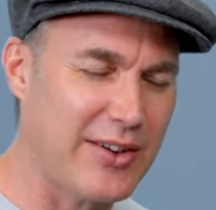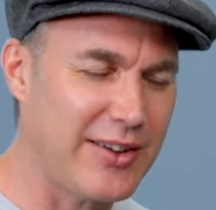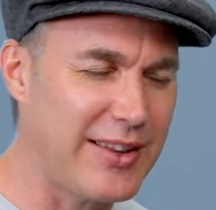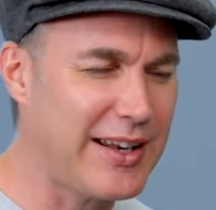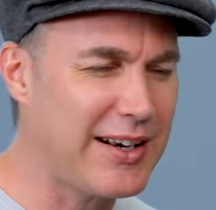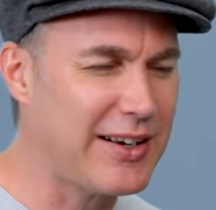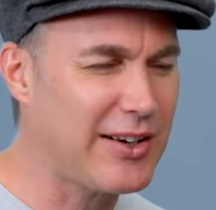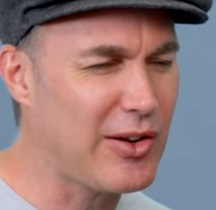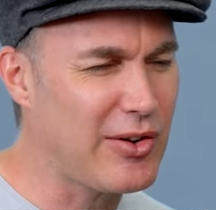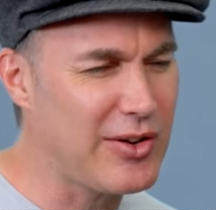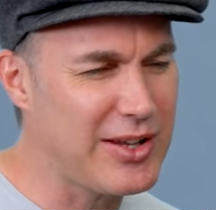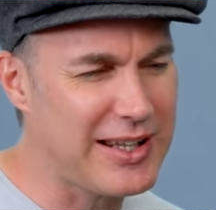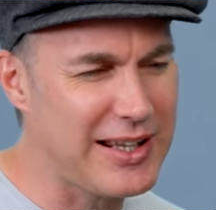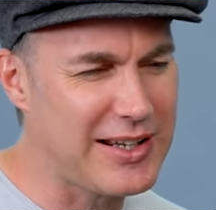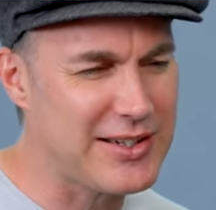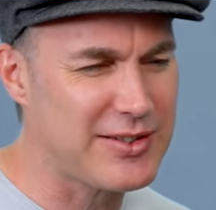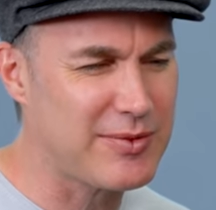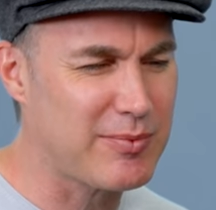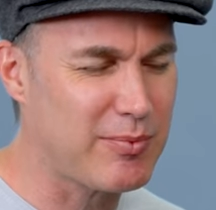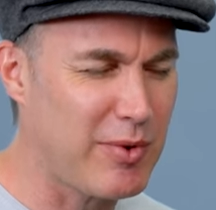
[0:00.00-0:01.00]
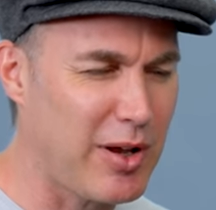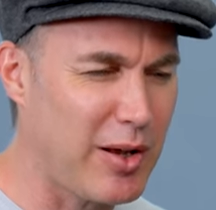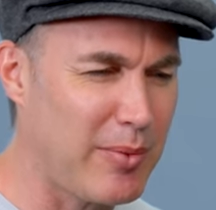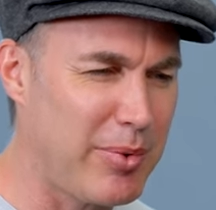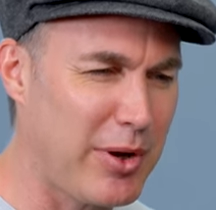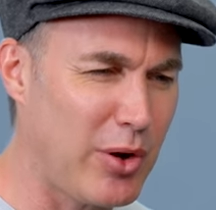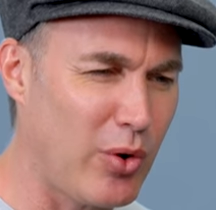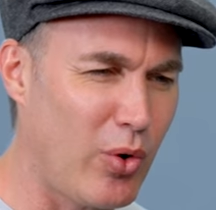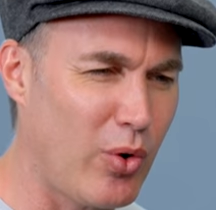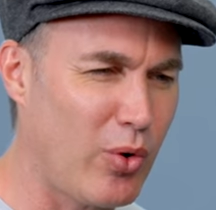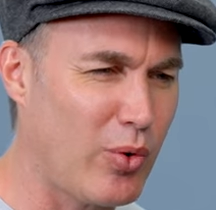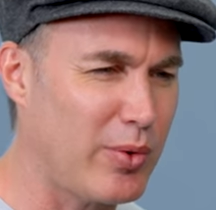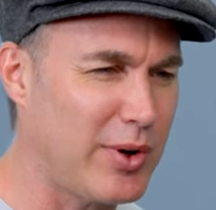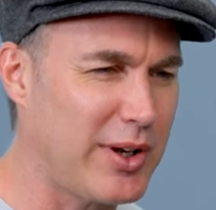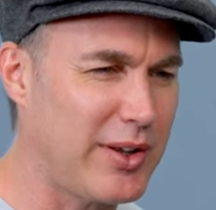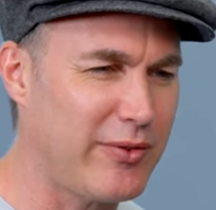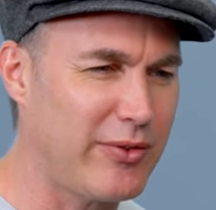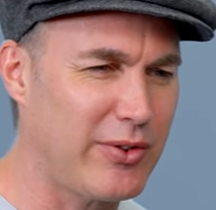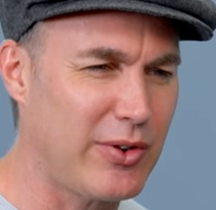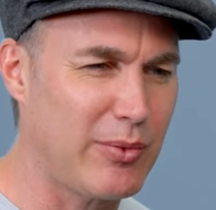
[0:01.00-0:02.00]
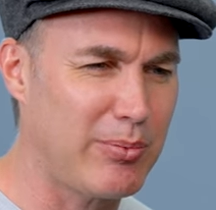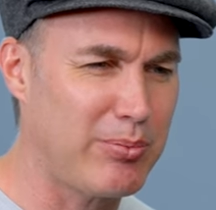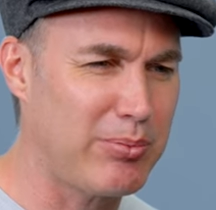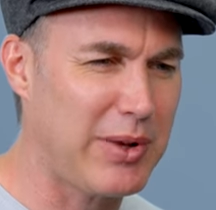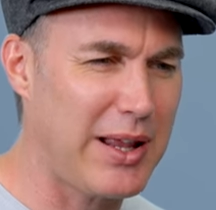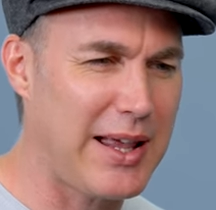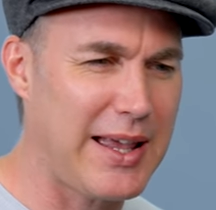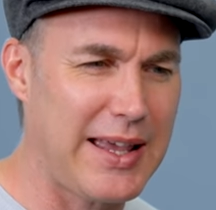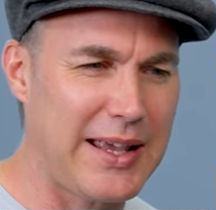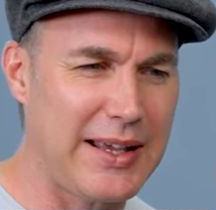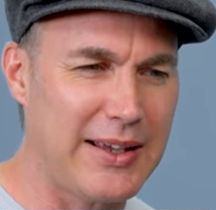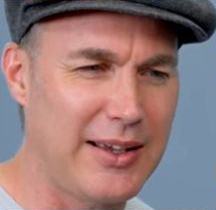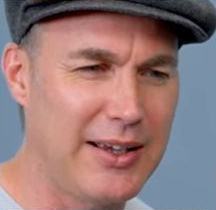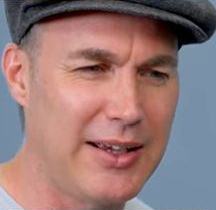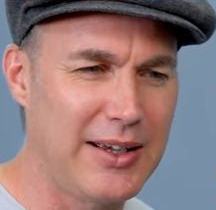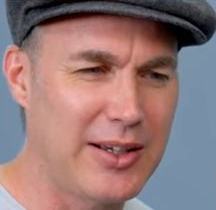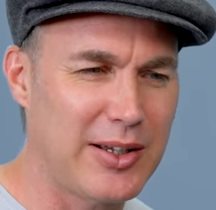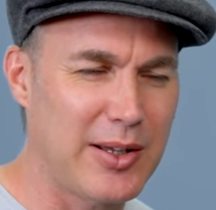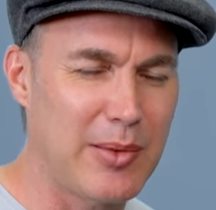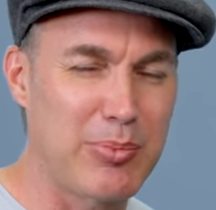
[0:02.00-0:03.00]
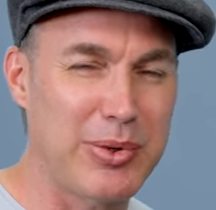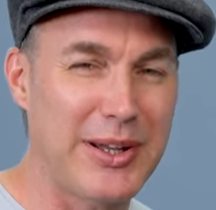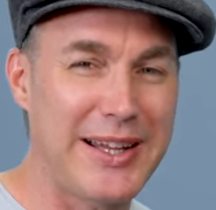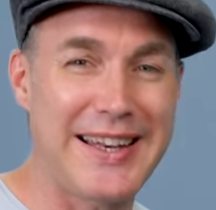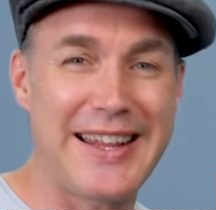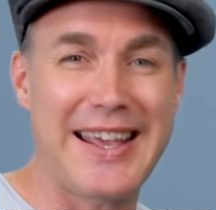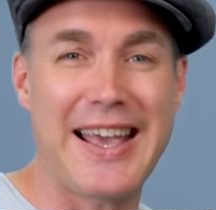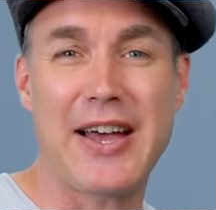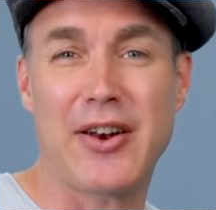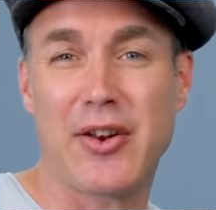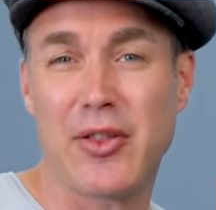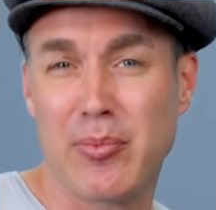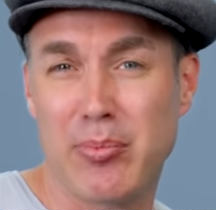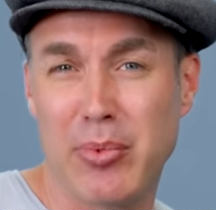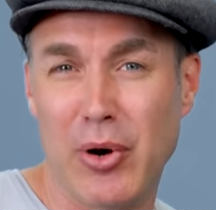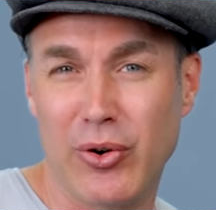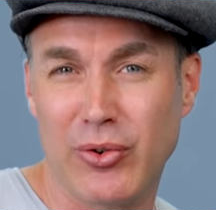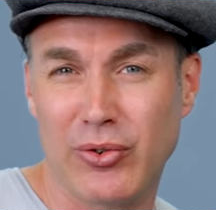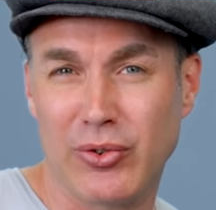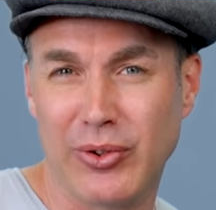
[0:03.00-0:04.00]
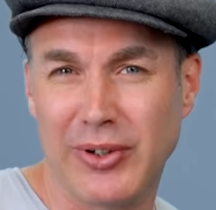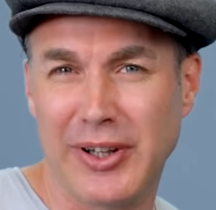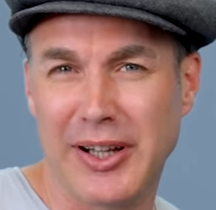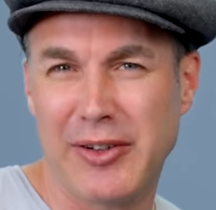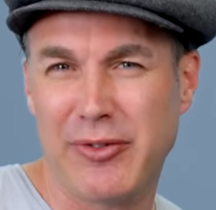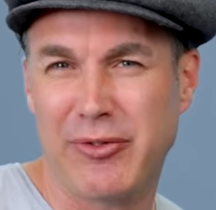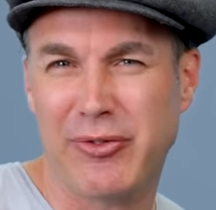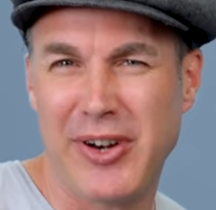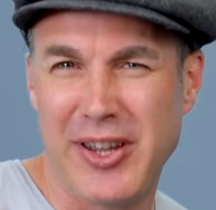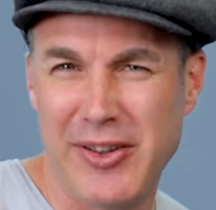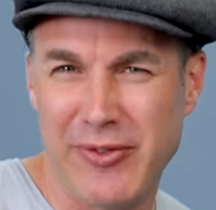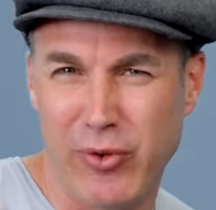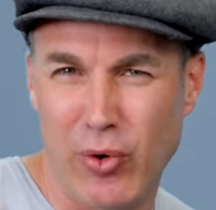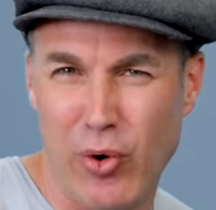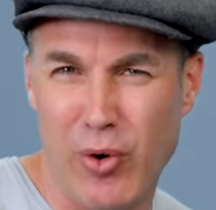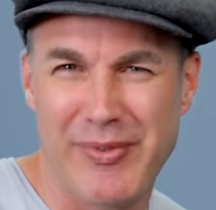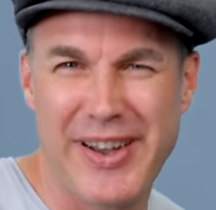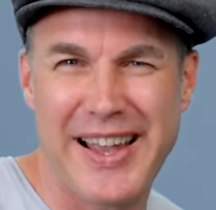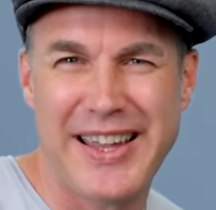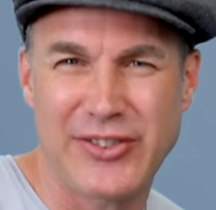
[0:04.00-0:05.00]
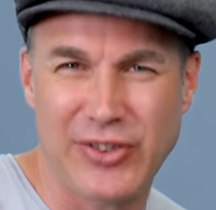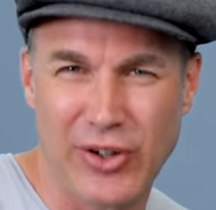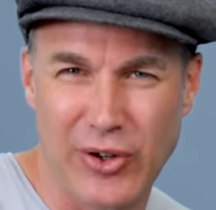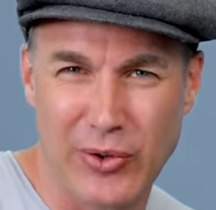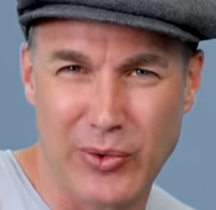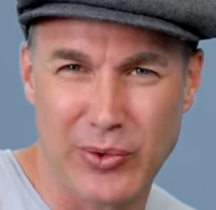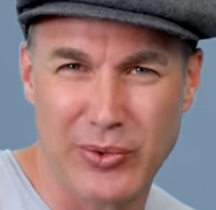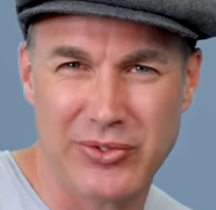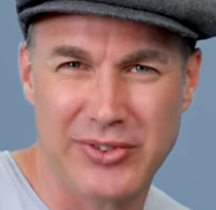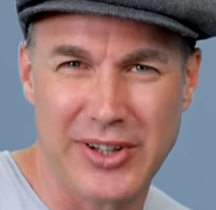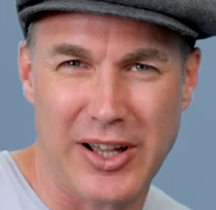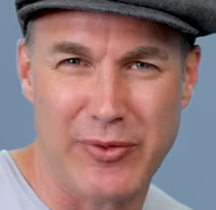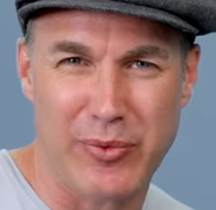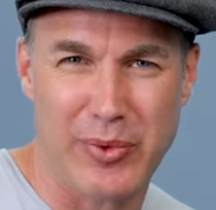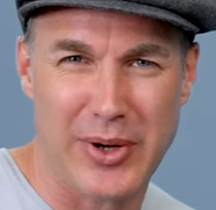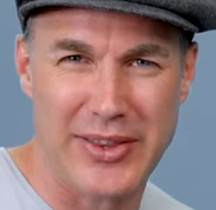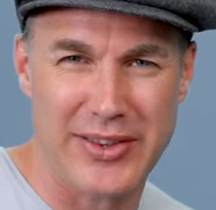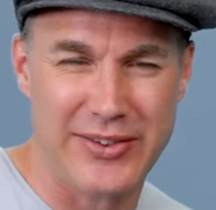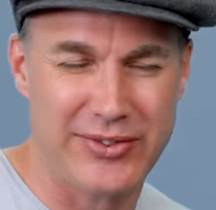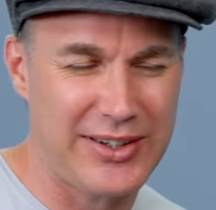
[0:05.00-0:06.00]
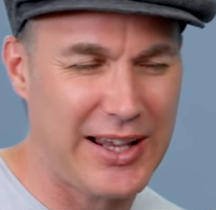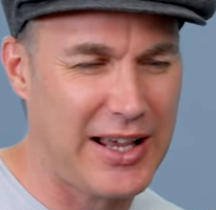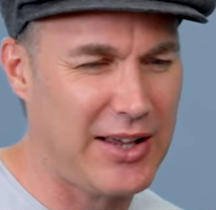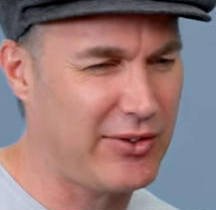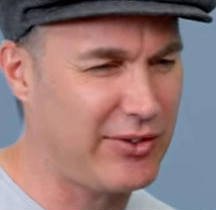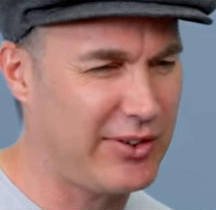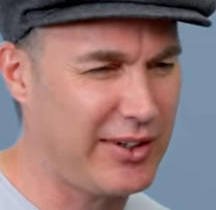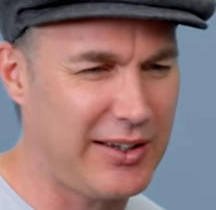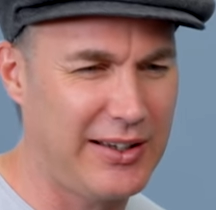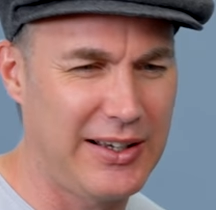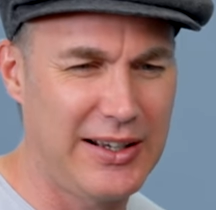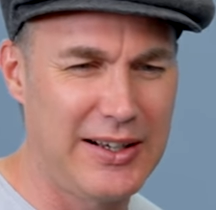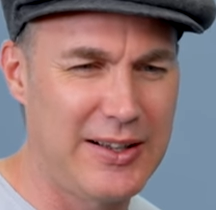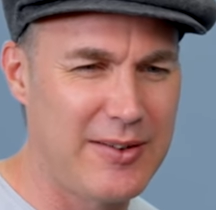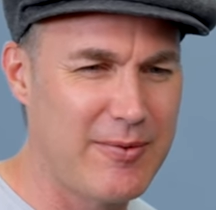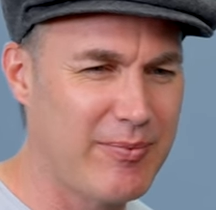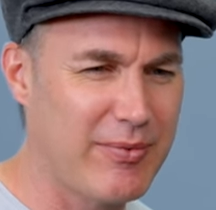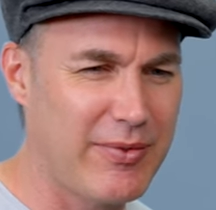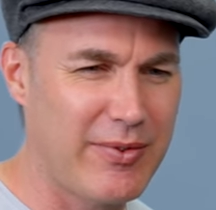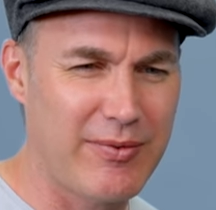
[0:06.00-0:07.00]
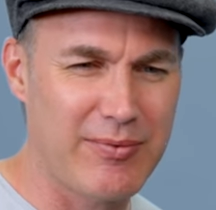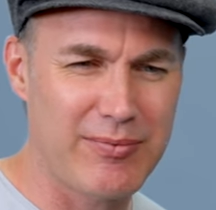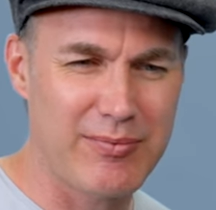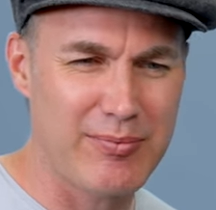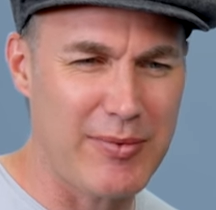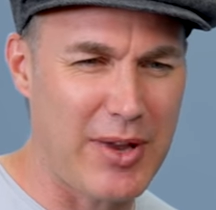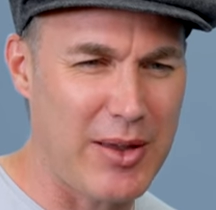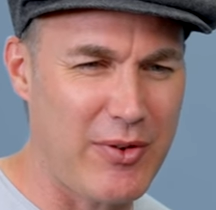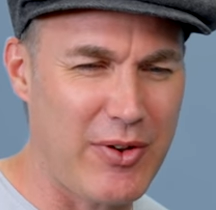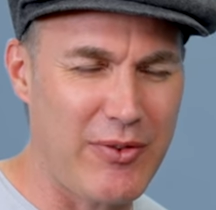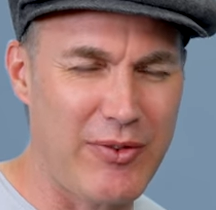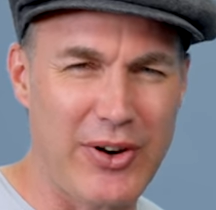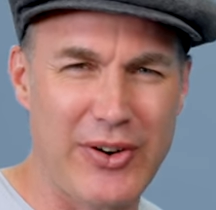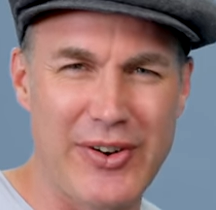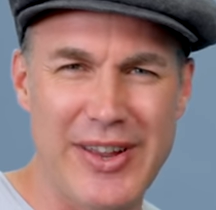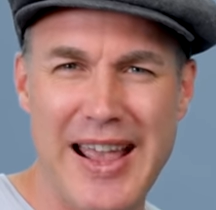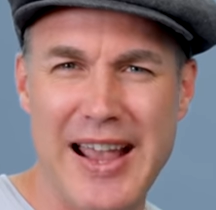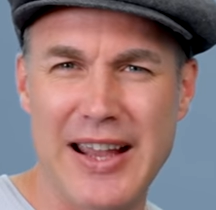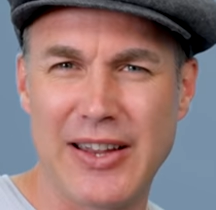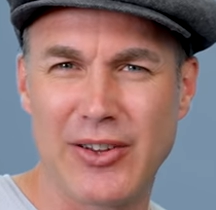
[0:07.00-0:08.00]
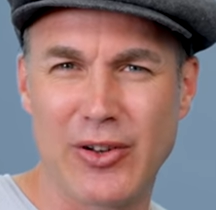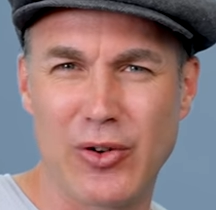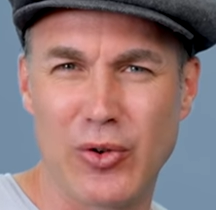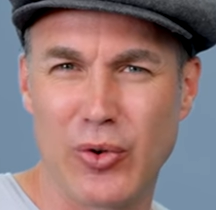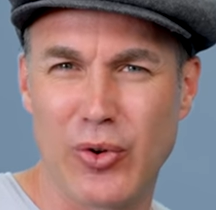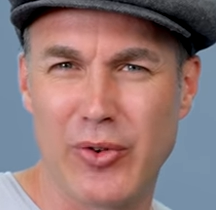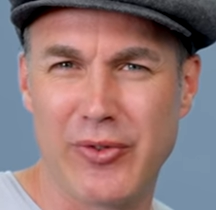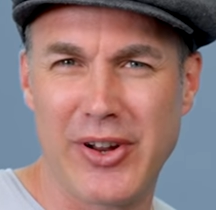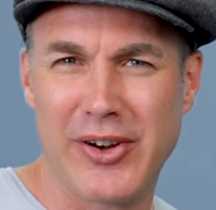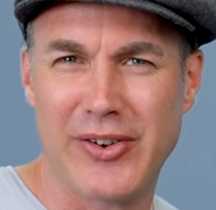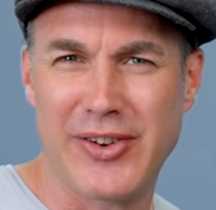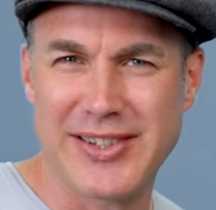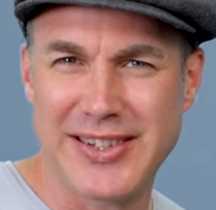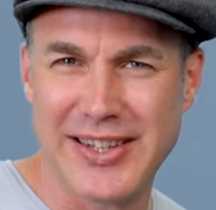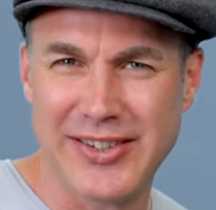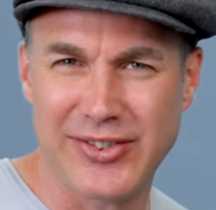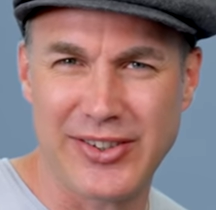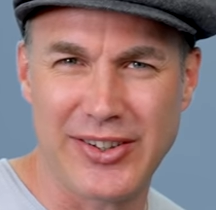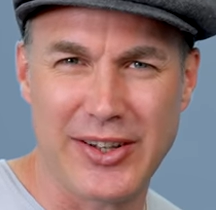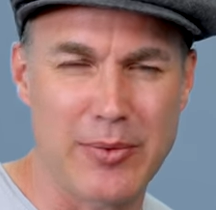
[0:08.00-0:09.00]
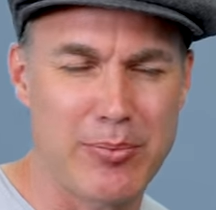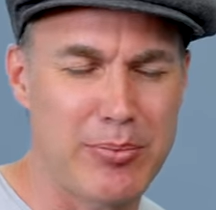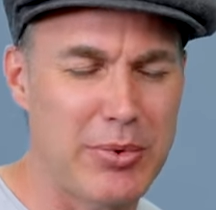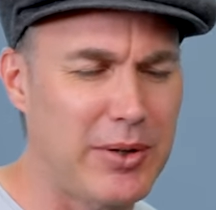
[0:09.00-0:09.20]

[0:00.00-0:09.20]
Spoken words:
And then it only gets a bit awkward if you're playing completely out of the box or like freeform atonal stuff where the sounds are maybe very angular or very dissonant.